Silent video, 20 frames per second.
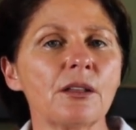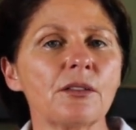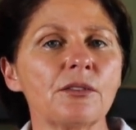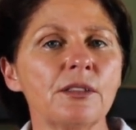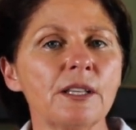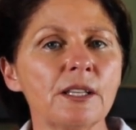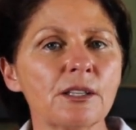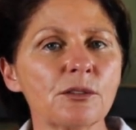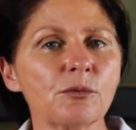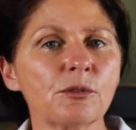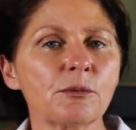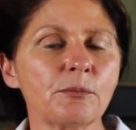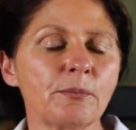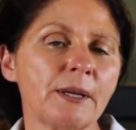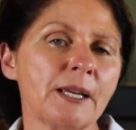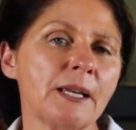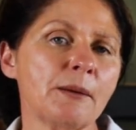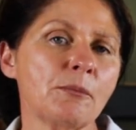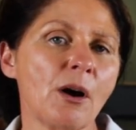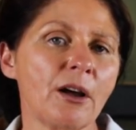this would
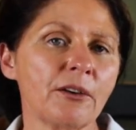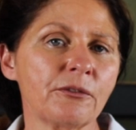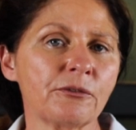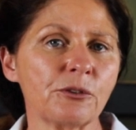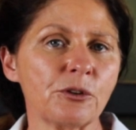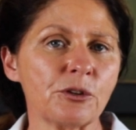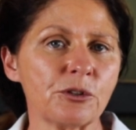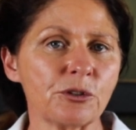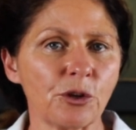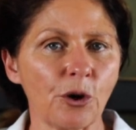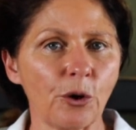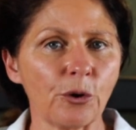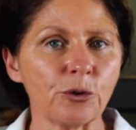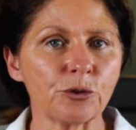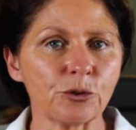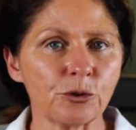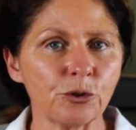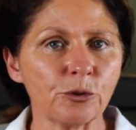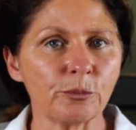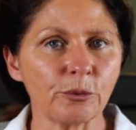be my first
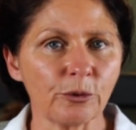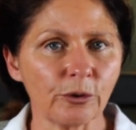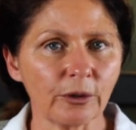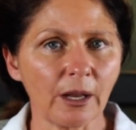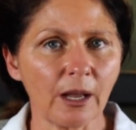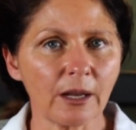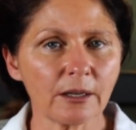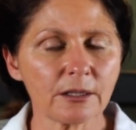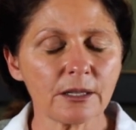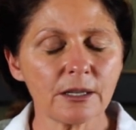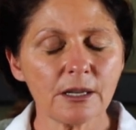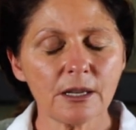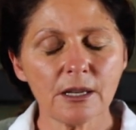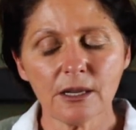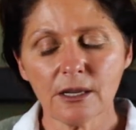go-to product.